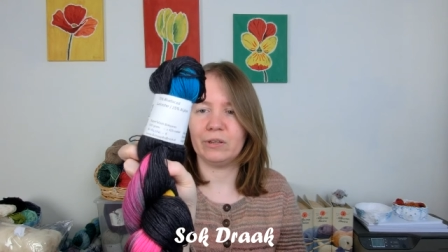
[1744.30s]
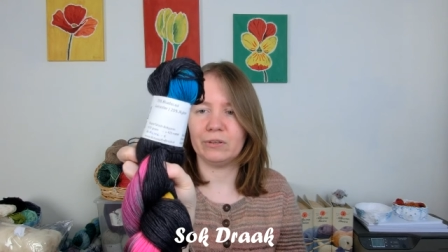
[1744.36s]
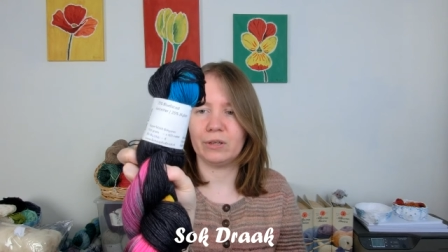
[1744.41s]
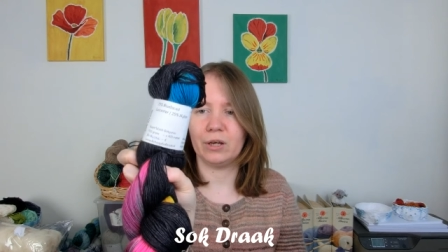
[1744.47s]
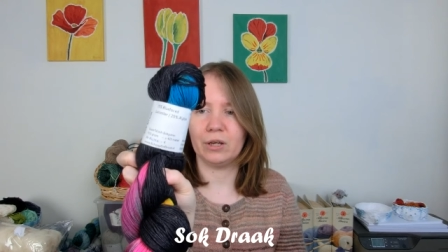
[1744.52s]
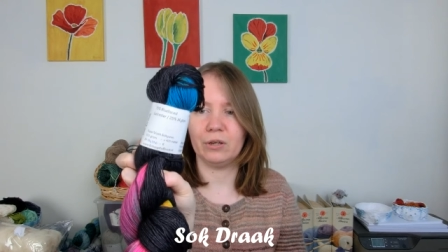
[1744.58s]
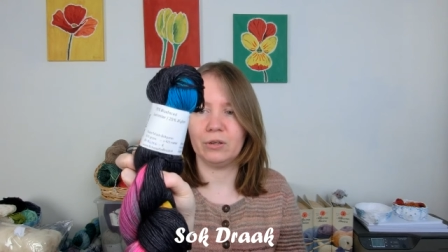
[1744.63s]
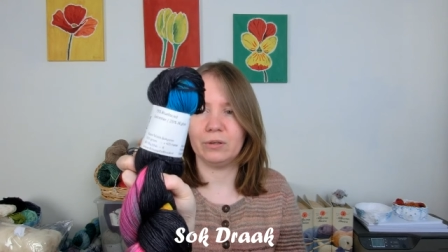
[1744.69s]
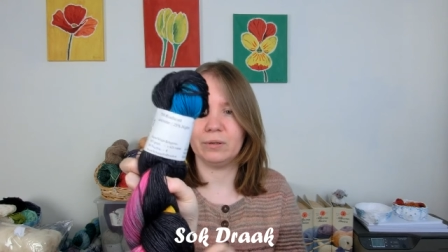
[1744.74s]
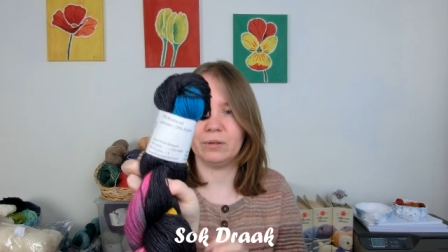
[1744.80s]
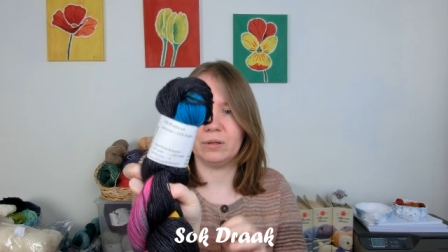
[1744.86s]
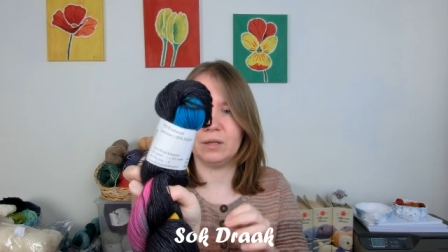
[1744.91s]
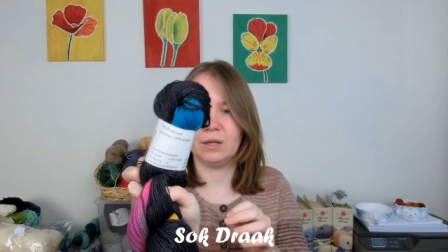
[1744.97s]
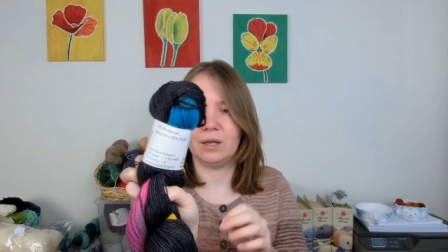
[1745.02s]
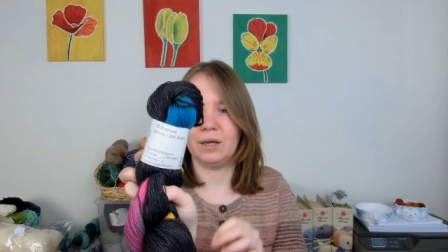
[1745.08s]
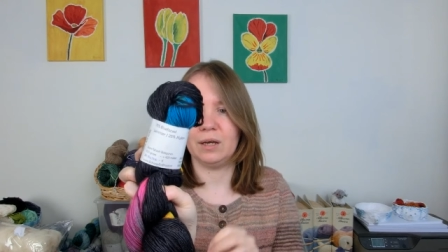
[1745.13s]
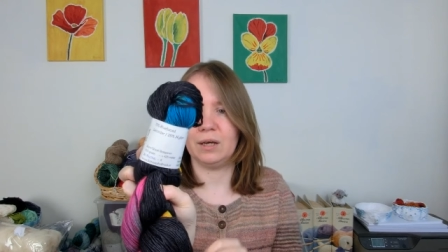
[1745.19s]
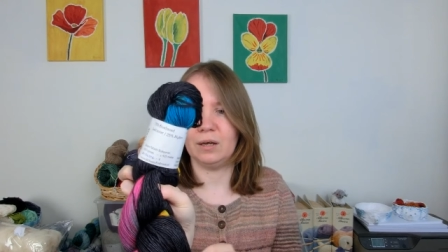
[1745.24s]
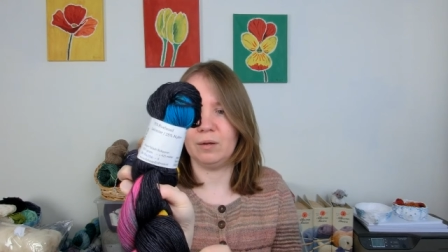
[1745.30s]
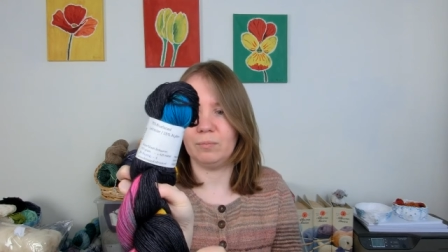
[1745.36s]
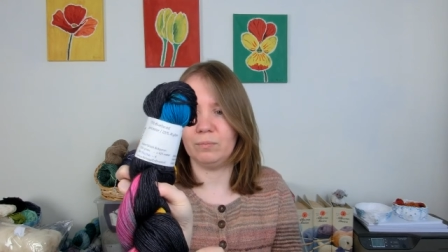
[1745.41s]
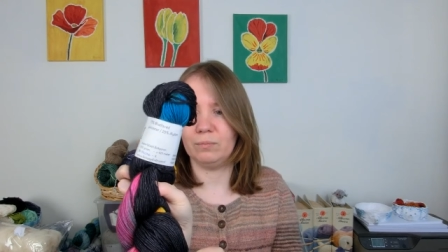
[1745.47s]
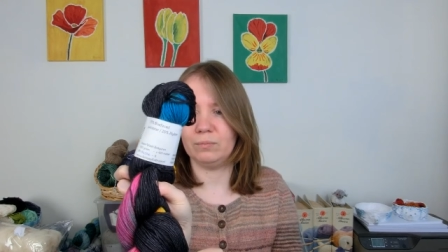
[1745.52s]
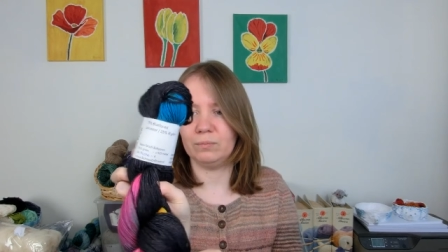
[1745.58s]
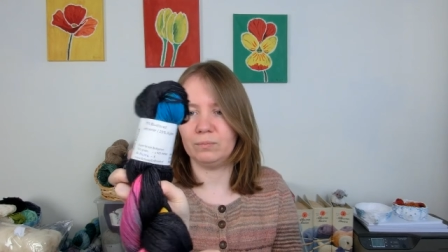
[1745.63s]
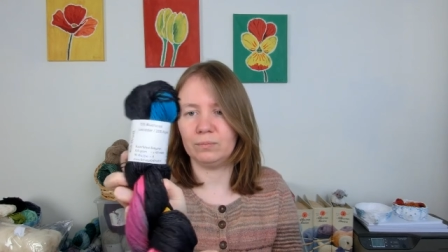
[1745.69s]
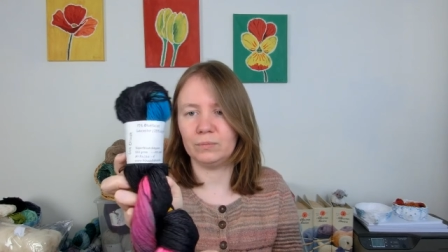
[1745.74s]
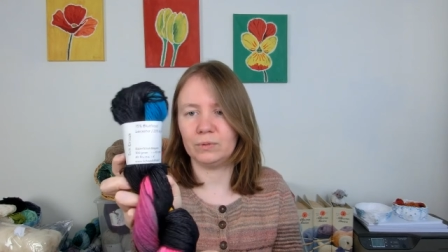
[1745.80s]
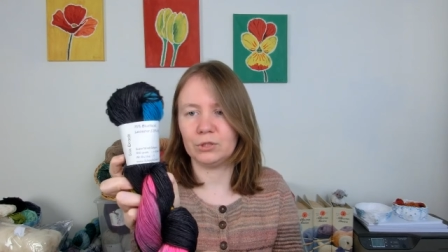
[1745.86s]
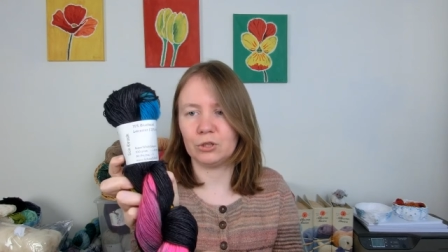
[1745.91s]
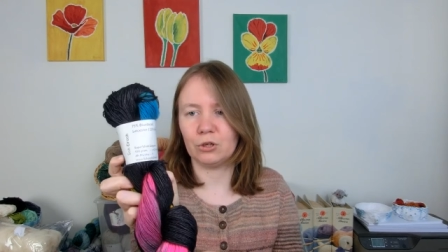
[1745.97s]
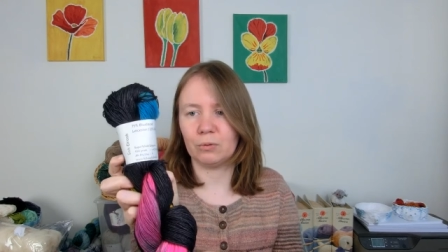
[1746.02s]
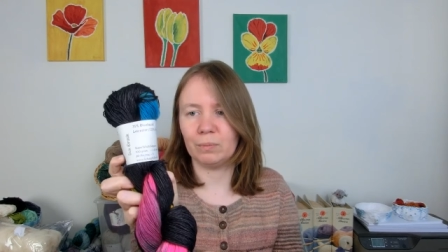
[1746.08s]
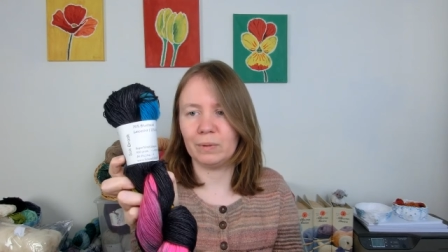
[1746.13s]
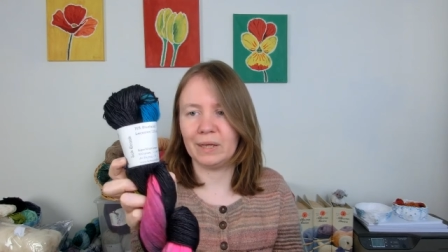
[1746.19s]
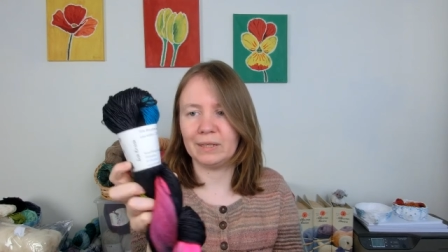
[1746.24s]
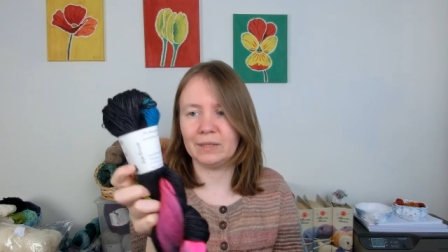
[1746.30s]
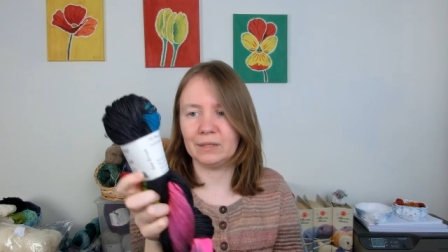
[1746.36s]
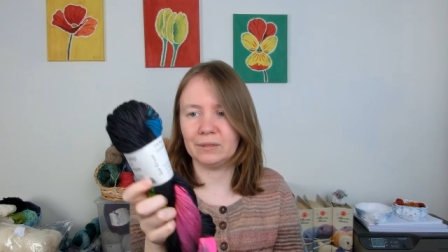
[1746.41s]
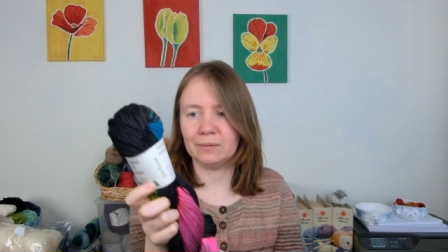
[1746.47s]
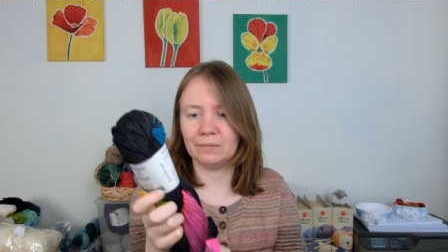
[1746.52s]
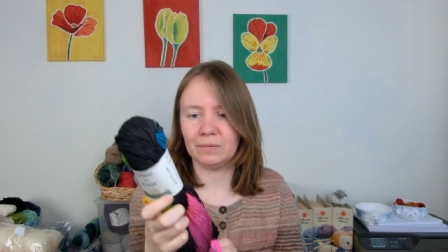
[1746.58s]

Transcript: nylon uh, sock plant,